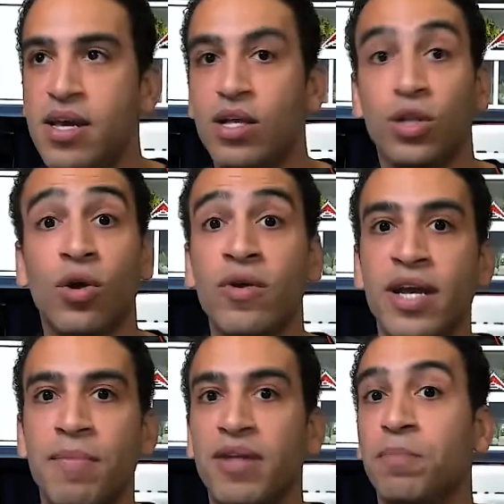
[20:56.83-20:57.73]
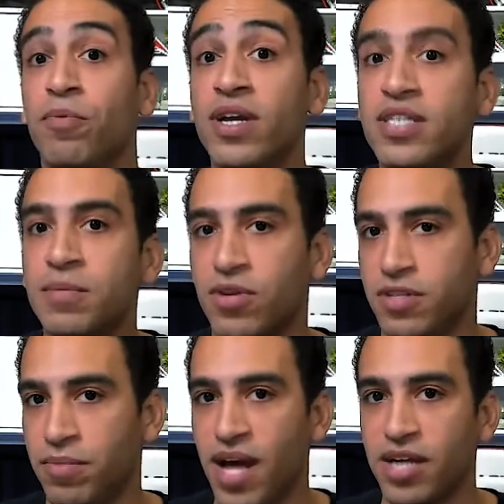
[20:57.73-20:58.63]
learning about the principles of
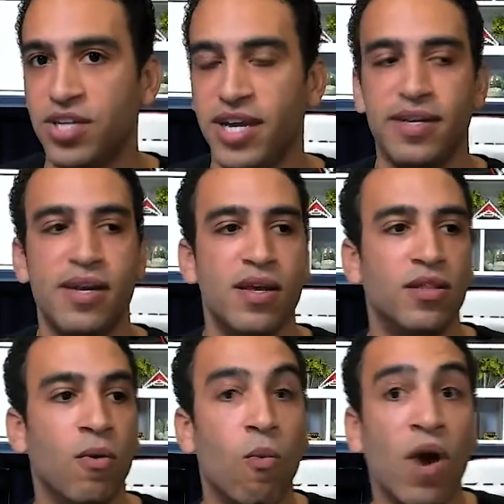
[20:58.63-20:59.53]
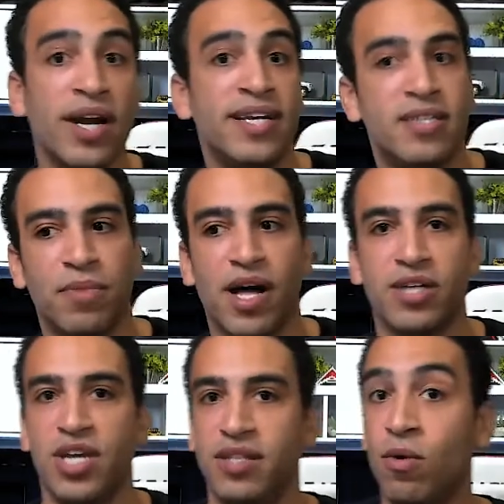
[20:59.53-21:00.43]
blockchain, the what is a
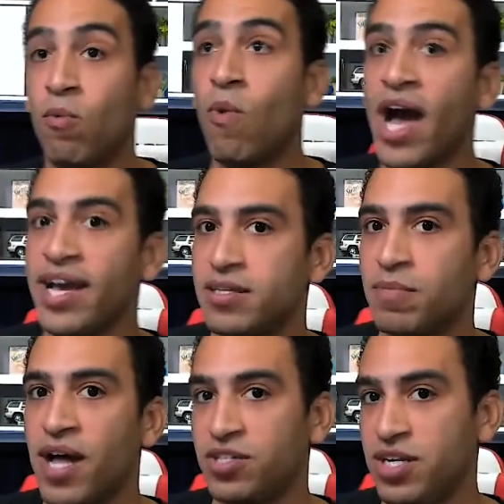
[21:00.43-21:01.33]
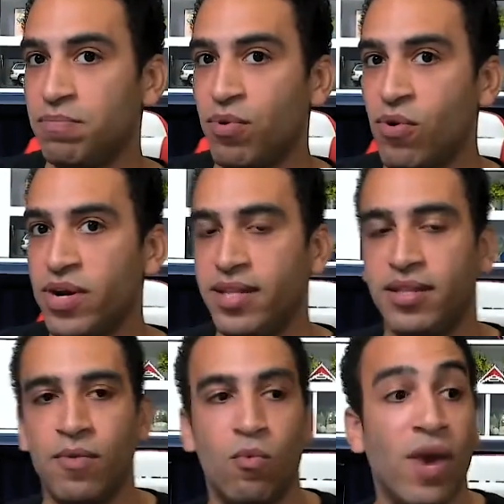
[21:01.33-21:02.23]
blockchain, the why is blockchain important,
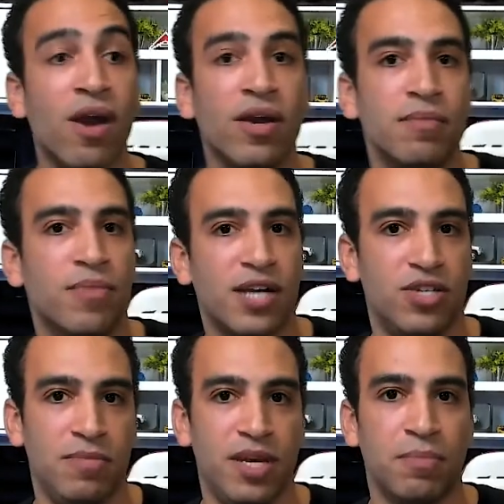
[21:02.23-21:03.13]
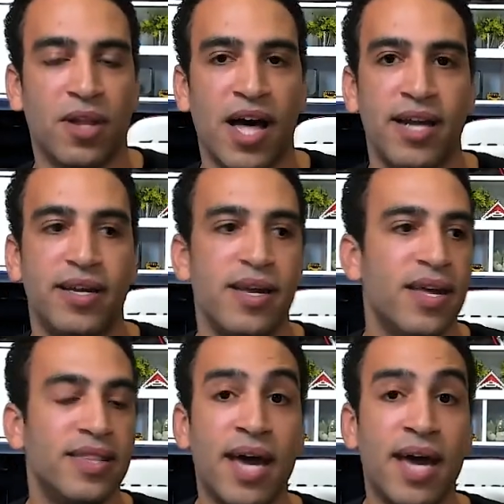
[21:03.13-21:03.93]
the where can blockchain be applied. That